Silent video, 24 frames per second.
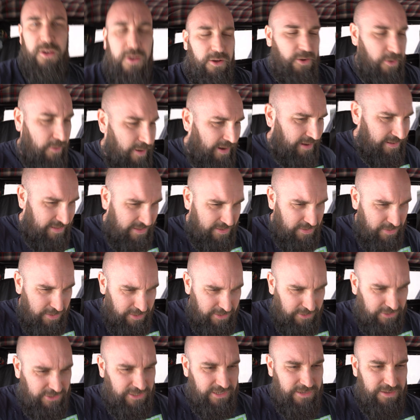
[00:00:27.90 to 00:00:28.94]
Alright,
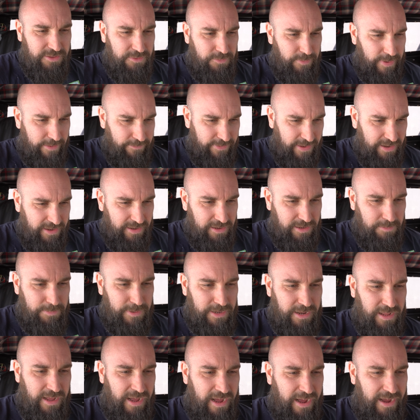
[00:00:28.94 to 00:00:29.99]
so she is revving a little
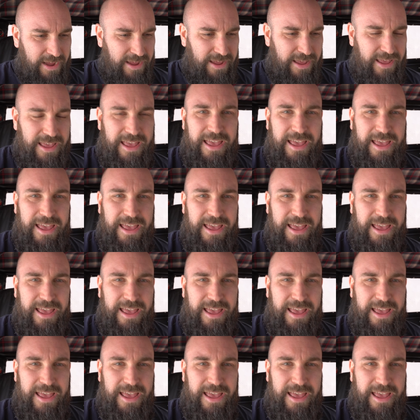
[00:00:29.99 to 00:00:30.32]
bit high